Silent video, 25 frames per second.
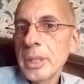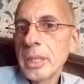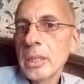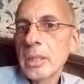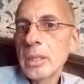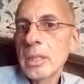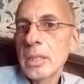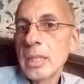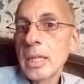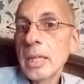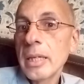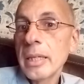it
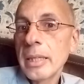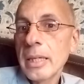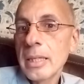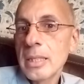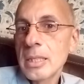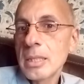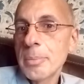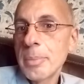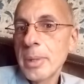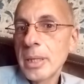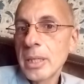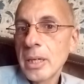until he
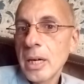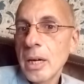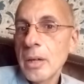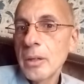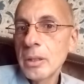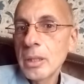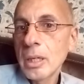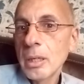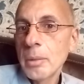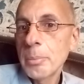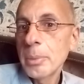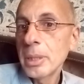gets a better
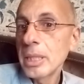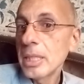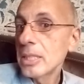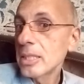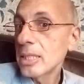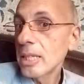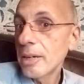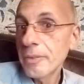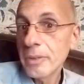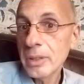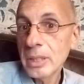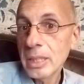outcome, but he's
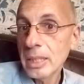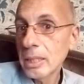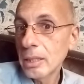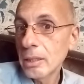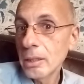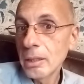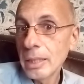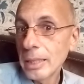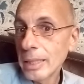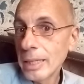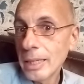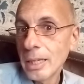never
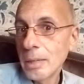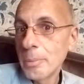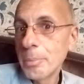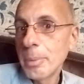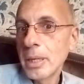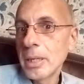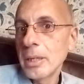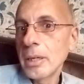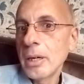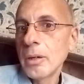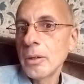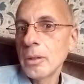going to get a
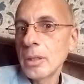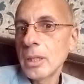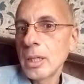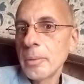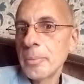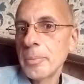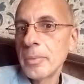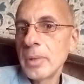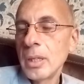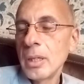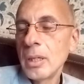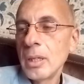better
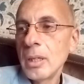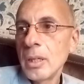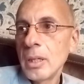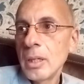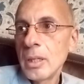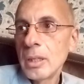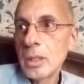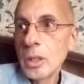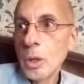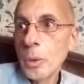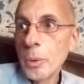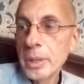outcome.
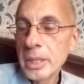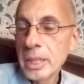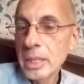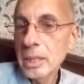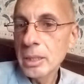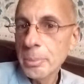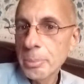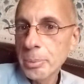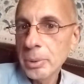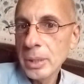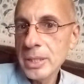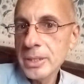No one in
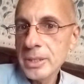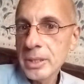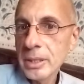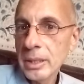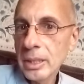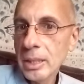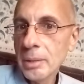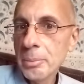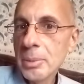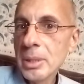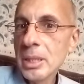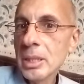the present
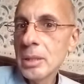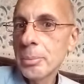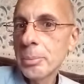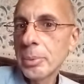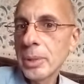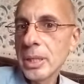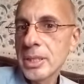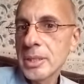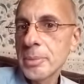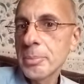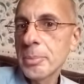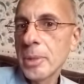can be the
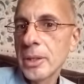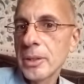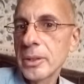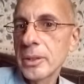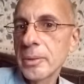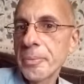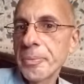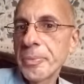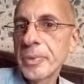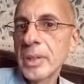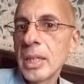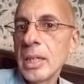breast mother.
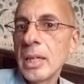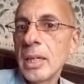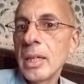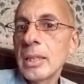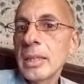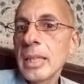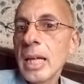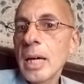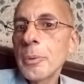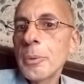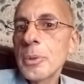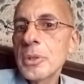
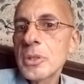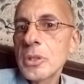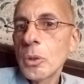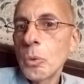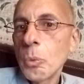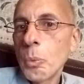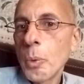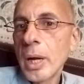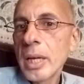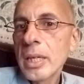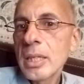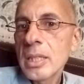That was a
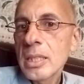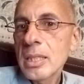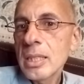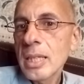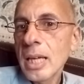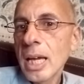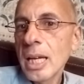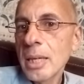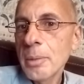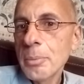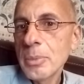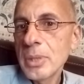one
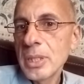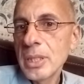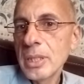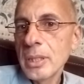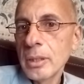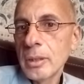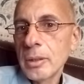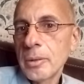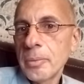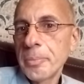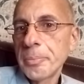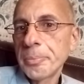time
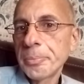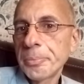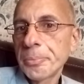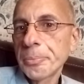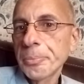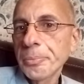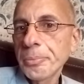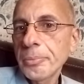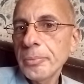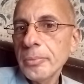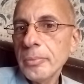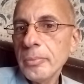deal.
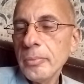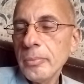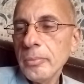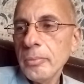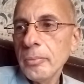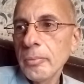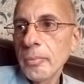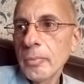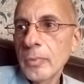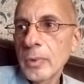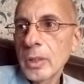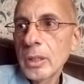
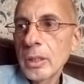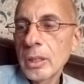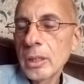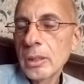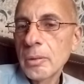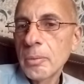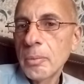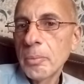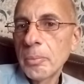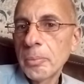Um,